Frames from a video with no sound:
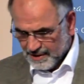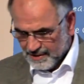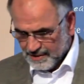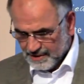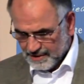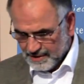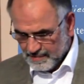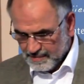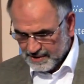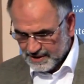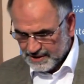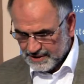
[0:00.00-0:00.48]

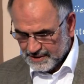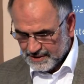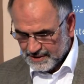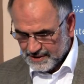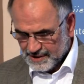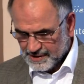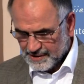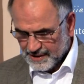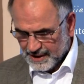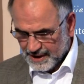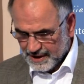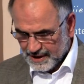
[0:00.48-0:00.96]
Commission's
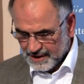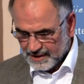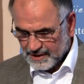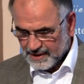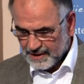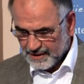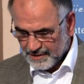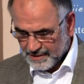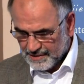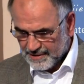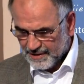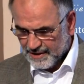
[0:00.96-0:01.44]

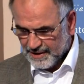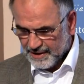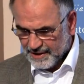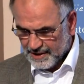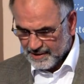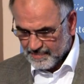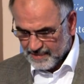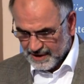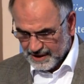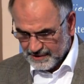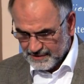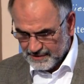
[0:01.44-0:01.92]
concern
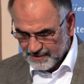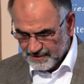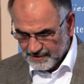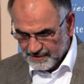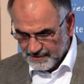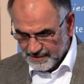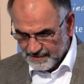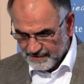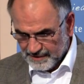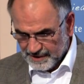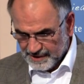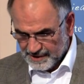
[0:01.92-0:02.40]
about
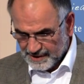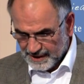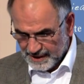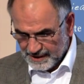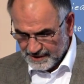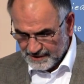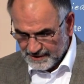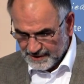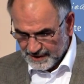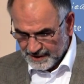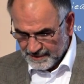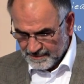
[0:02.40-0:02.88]

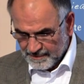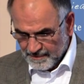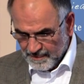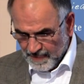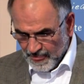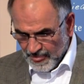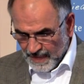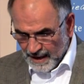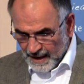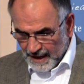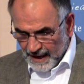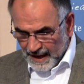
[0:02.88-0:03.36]
universality.
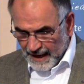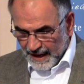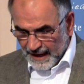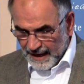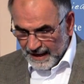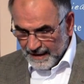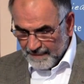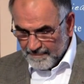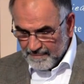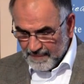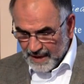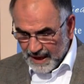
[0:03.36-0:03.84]

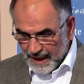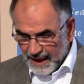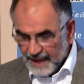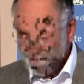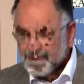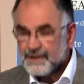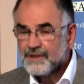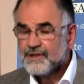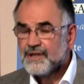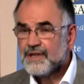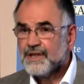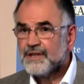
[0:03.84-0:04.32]
And
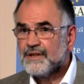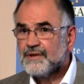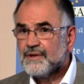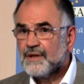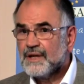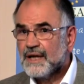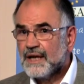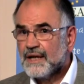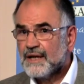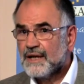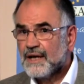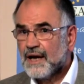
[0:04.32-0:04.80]
indeed,
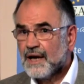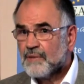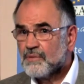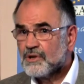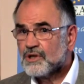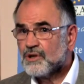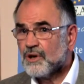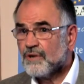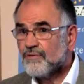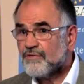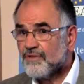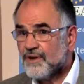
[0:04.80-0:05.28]
I would go
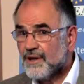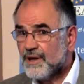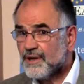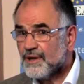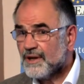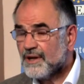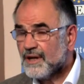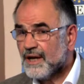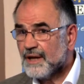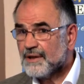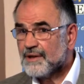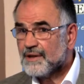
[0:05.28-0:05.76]
further
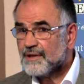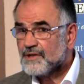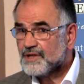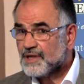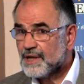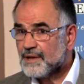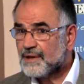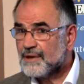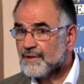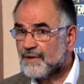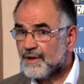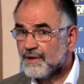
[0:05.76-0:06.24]
and
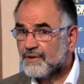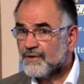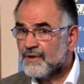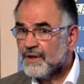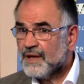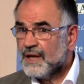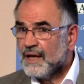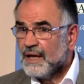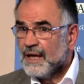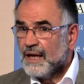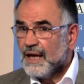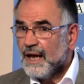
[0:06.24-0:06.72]
suggest
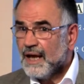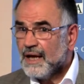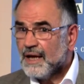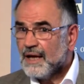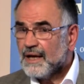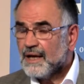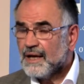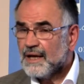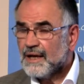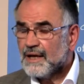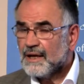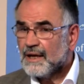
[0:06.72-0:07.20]

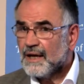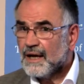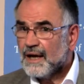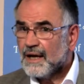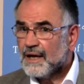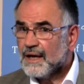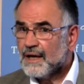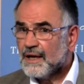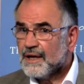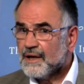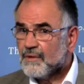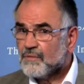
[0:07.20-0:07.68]

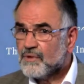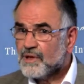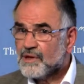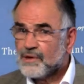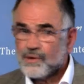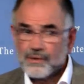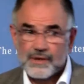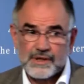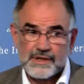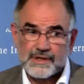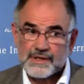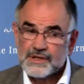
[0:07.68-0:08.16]
that
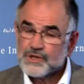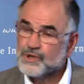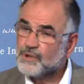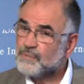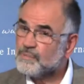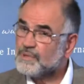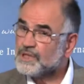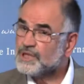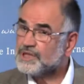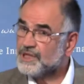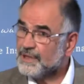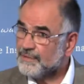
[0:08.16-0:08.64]
resources should be
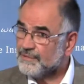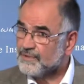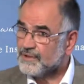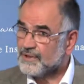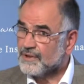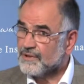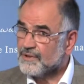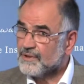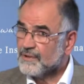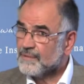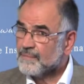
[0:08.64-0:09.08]
shifted